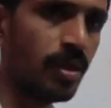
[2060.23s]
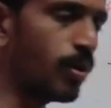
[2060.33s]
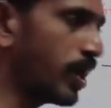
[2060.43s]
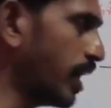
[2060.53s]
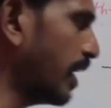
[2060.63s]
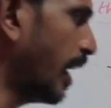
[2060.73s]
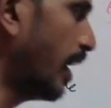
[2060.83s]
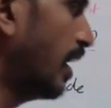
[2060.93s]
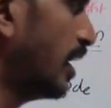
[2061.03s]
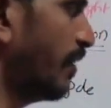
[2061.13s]
Okay,
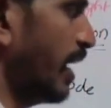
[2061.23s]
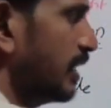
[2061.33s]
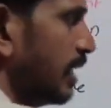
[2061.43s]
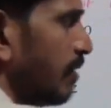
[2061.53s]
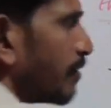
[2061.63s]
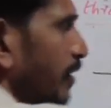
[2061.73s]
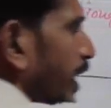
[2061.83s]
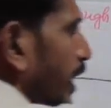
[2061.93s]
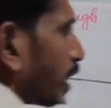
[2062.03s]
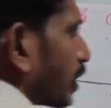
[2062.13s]
yeah. For example, if you
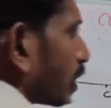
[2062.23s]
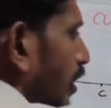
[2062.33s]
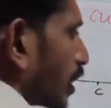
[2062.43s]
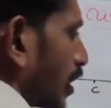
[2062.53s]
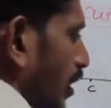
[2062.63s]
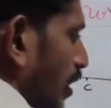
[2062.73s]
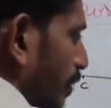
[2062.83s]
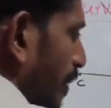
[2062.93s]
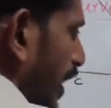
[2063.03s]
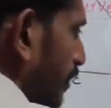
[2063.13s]
take
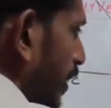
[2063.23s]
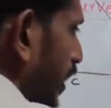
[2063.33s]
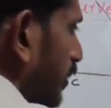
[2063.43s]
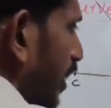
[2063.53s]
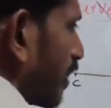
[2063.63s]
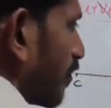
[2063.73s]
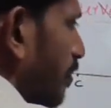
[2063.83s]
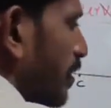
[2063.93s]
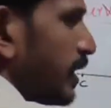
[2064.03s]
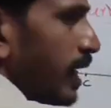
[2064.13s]
mathematics here, if
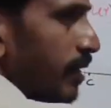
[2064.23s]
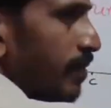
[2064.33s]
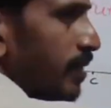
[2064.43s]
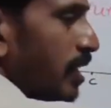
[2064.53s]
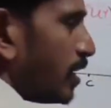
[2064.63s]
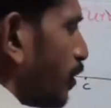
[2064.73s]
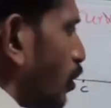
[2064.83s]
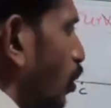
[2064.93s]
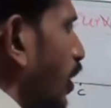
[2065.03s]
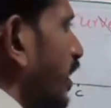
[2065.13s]
you
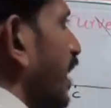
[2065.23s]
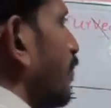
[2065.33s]
go in the